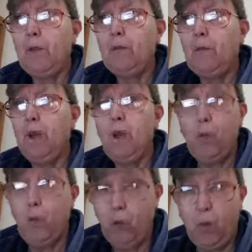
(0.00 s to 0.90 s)
right,
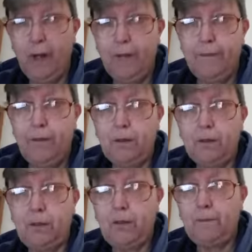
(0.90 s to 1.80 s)
we're all
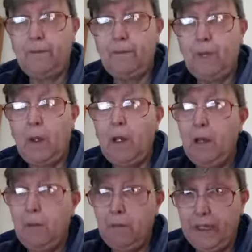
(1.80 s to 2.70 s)
pedophiles,
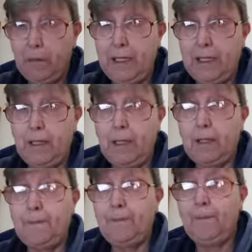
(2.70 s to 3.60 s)
makes me sick.